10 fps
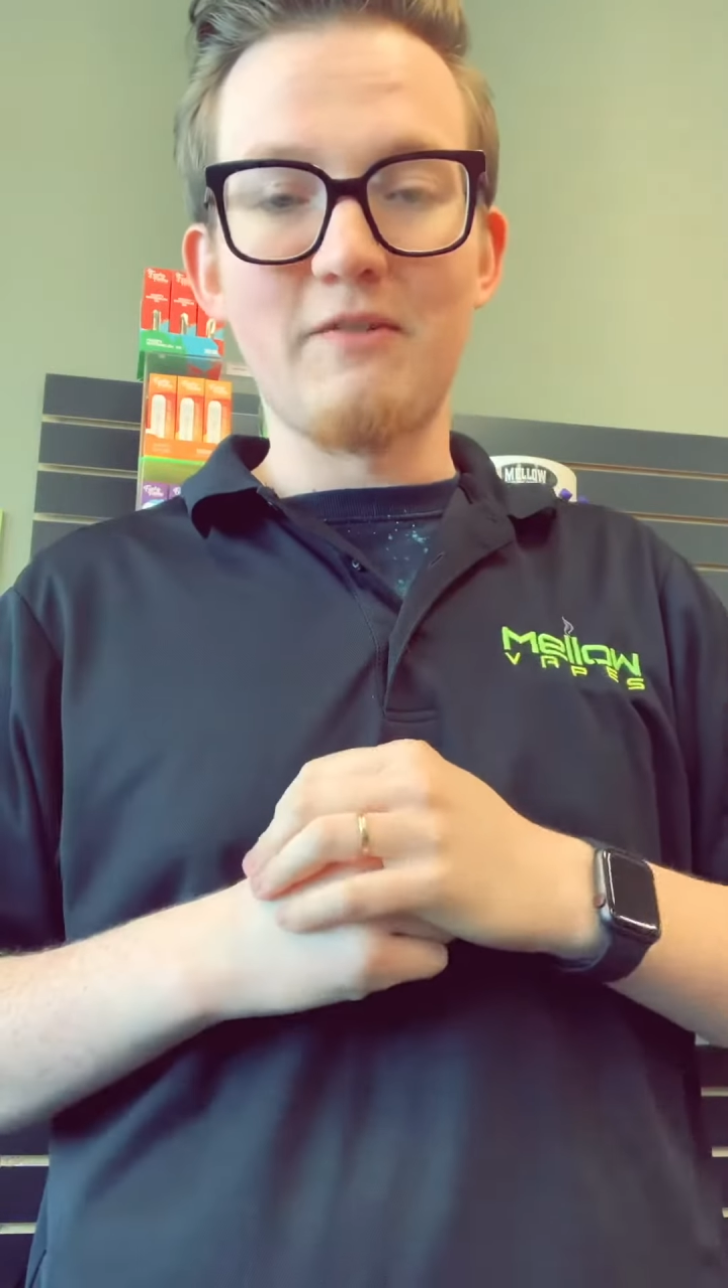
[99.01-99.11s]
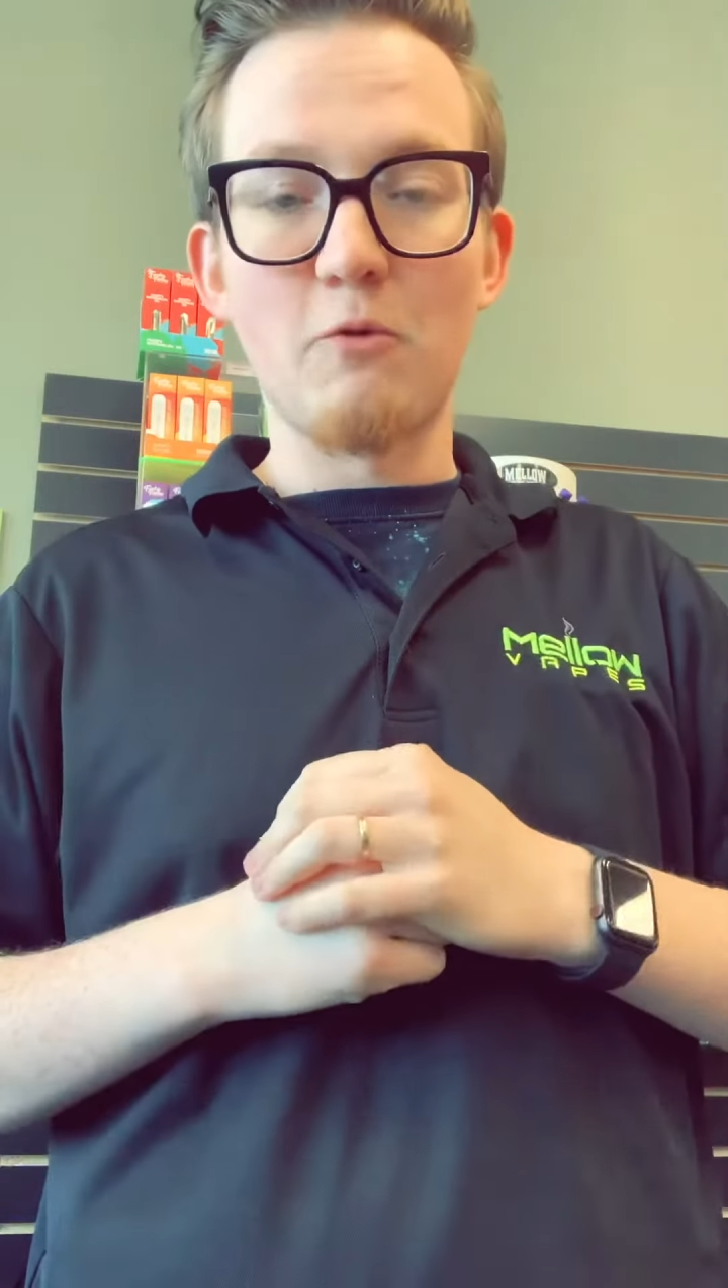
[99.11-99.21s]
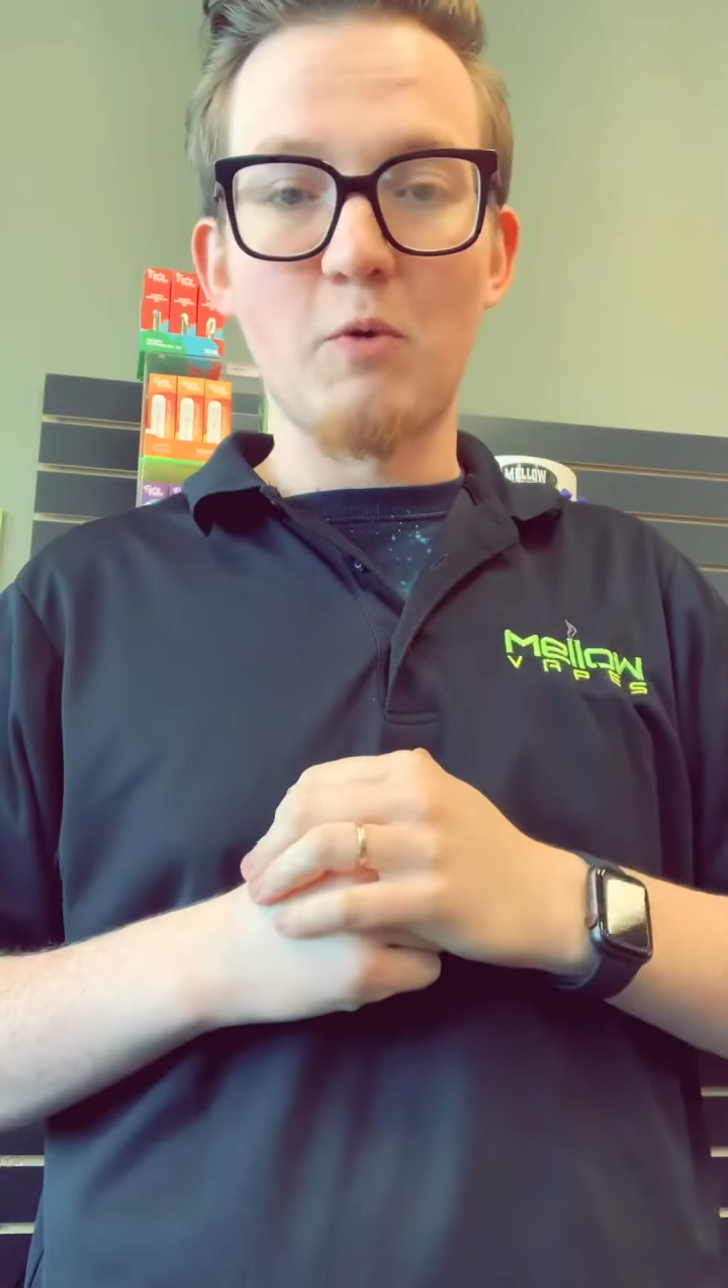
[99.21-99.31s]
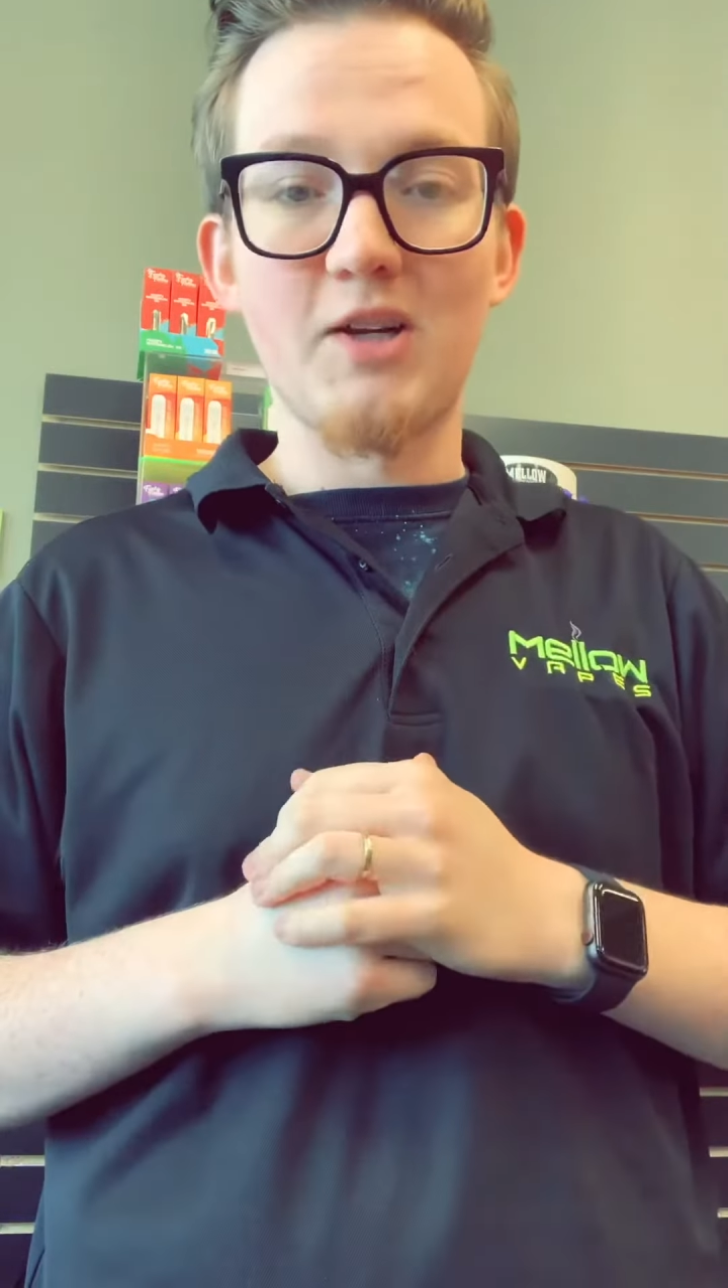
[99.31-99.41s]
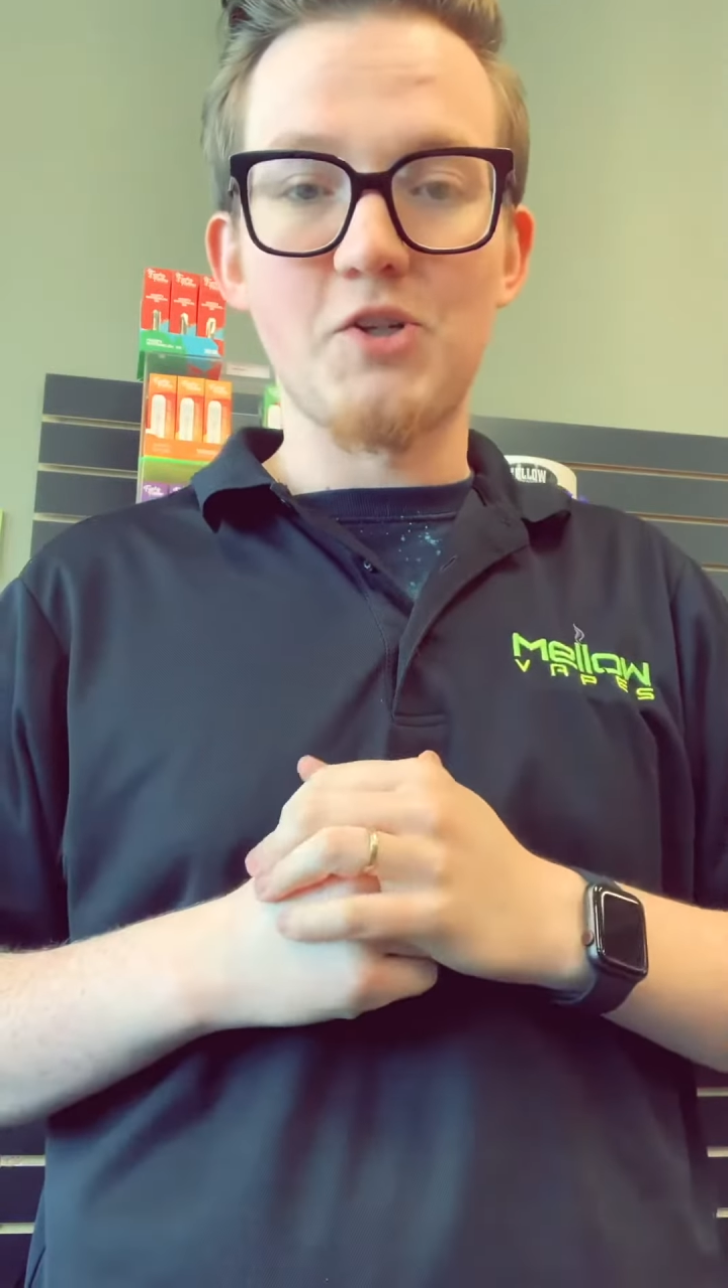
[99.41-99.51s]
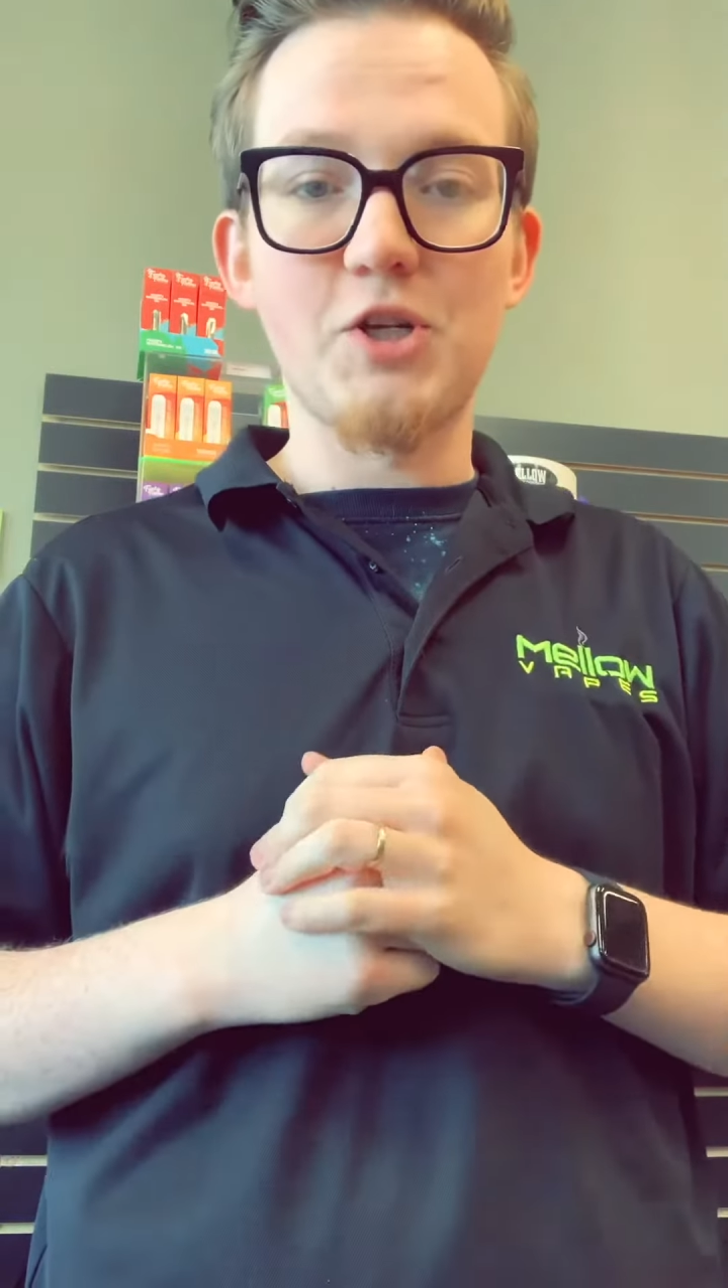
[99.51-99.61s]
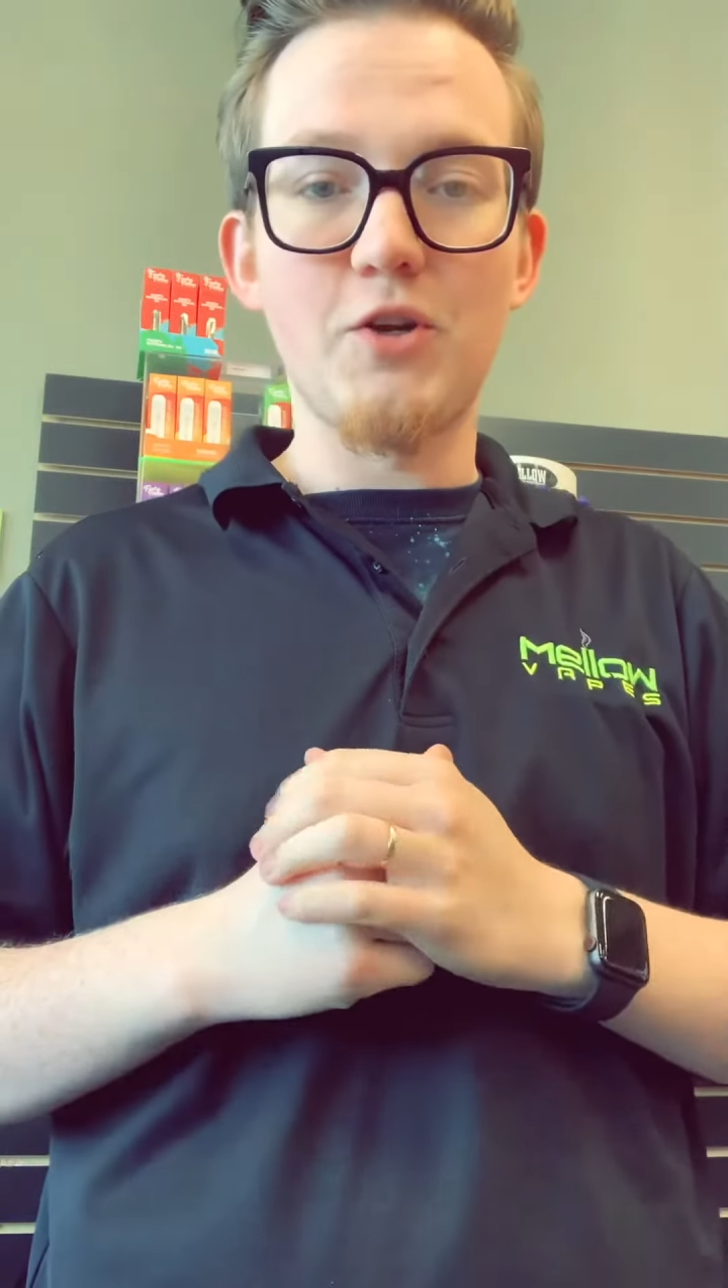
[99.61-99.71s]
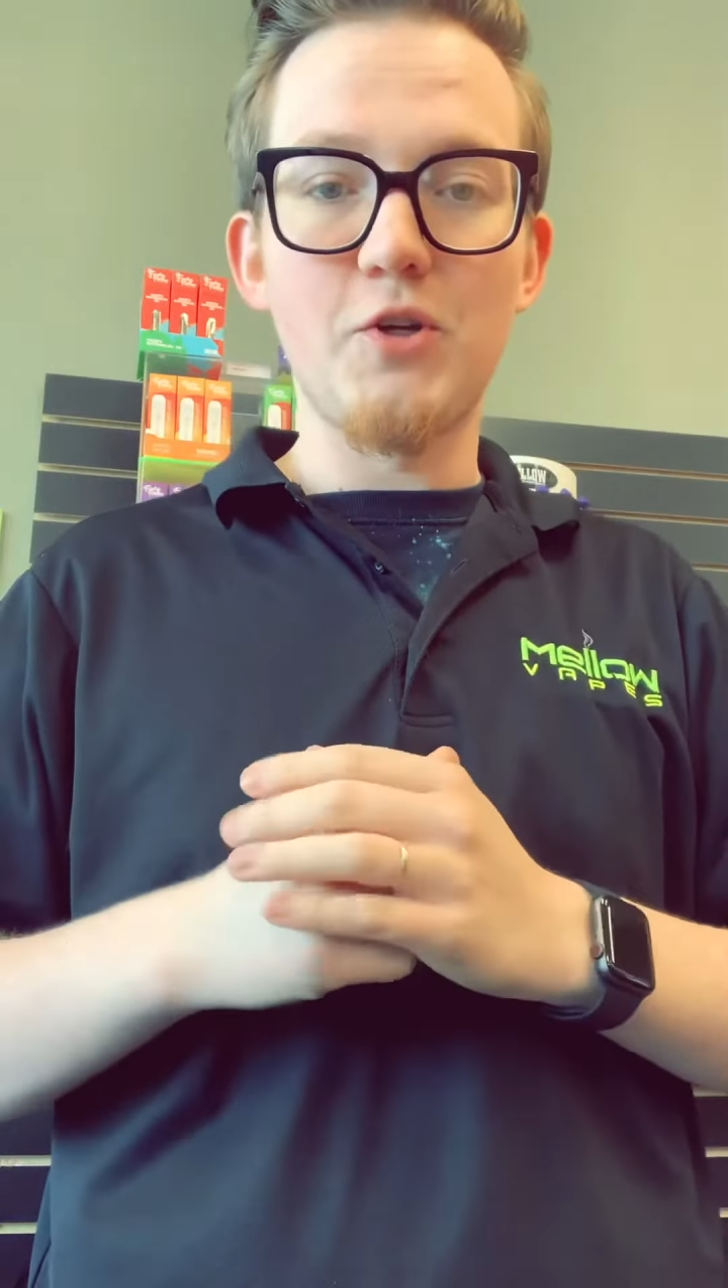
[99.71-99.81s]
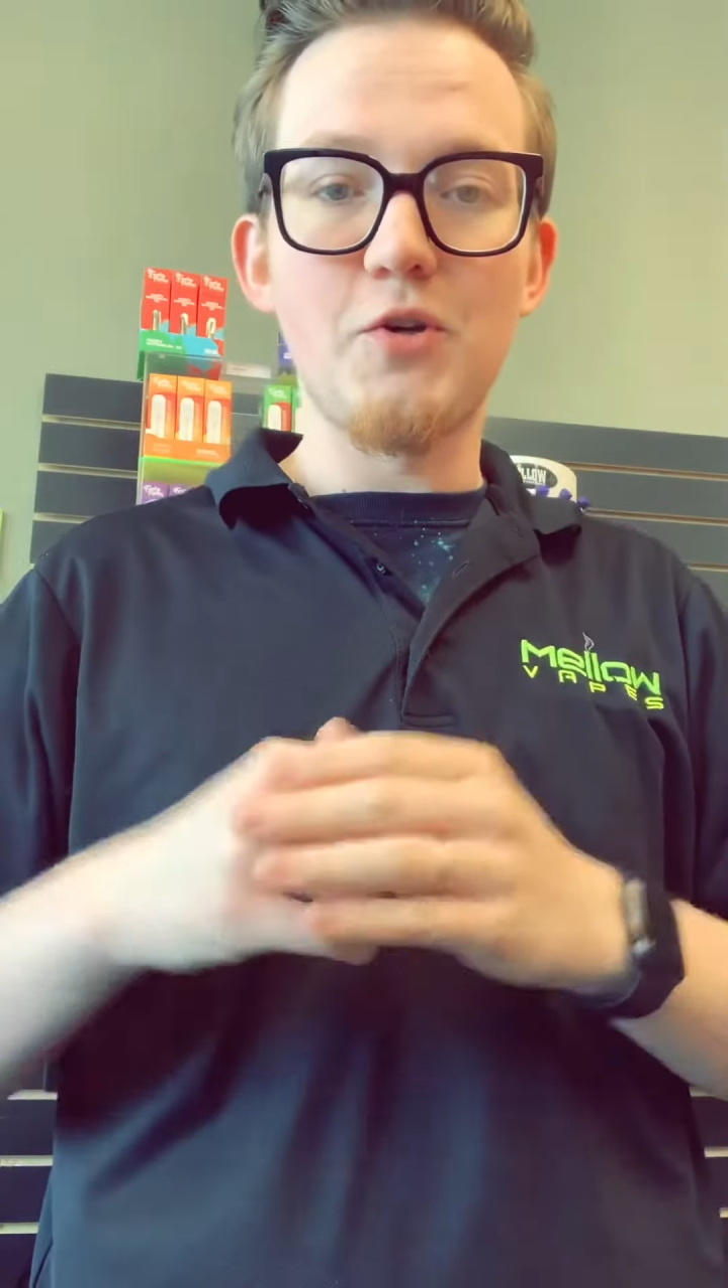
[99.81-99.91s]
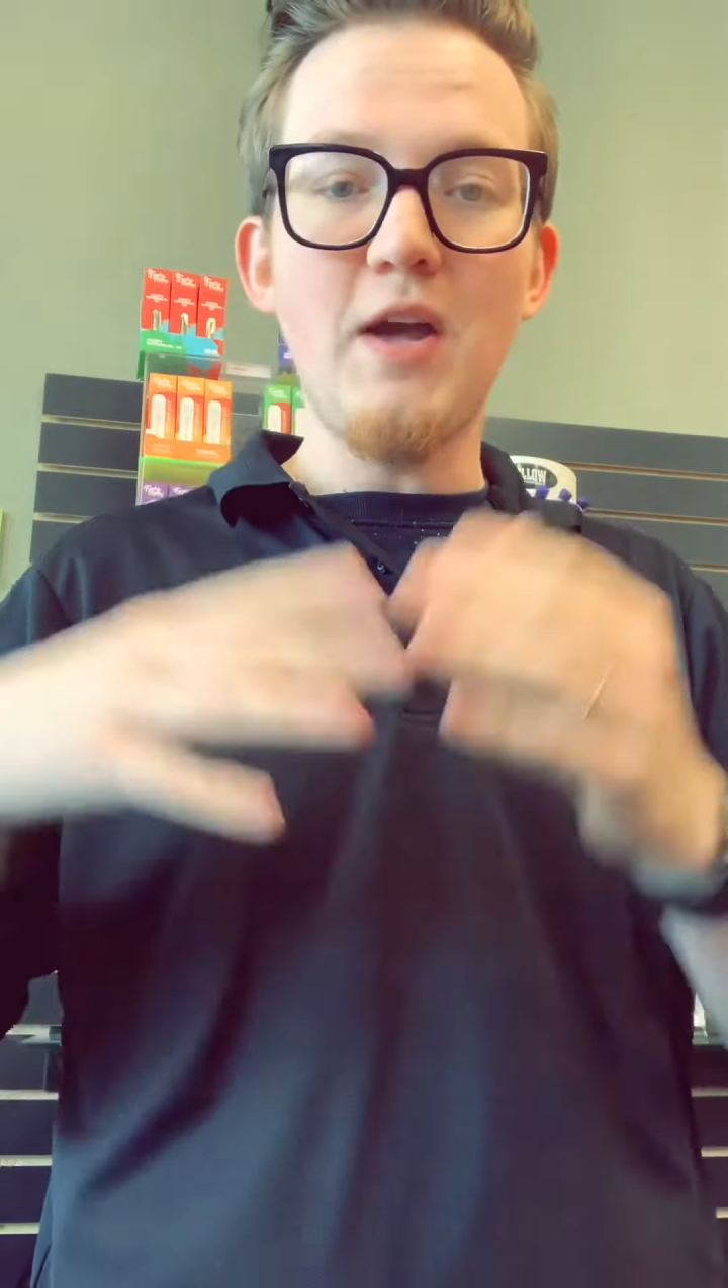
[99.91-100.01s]
want to show
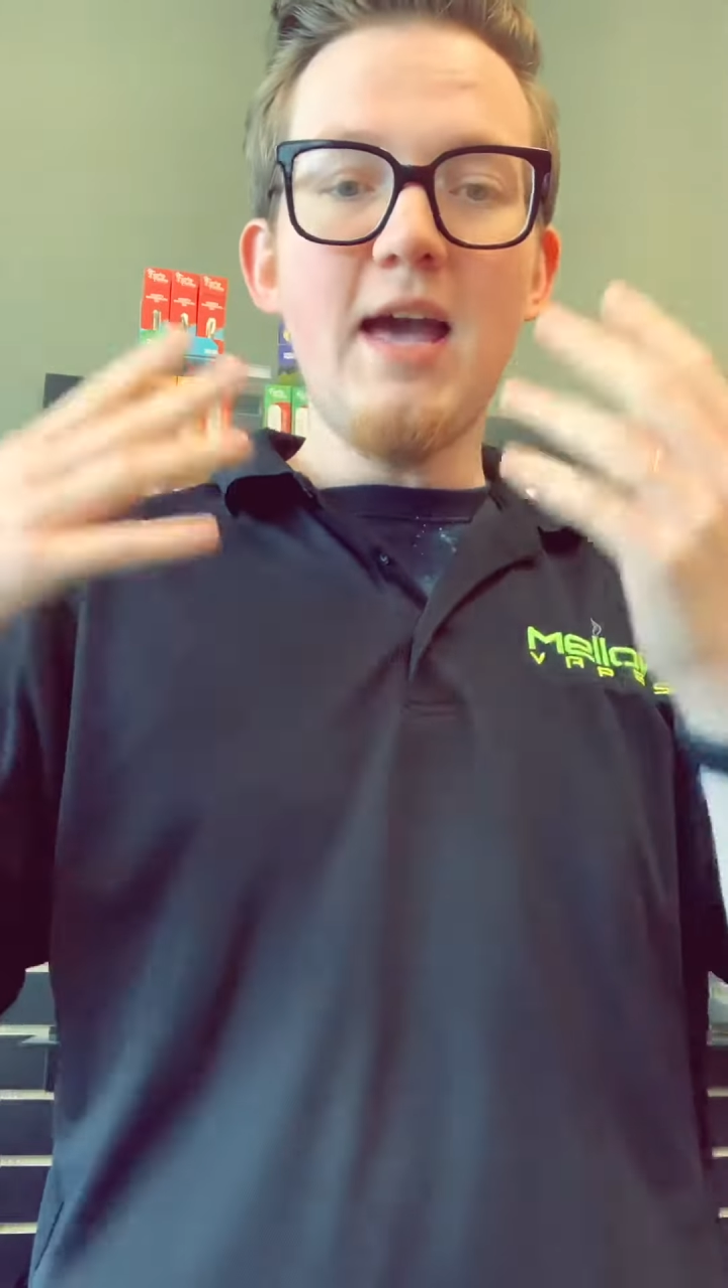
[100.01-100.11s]
you.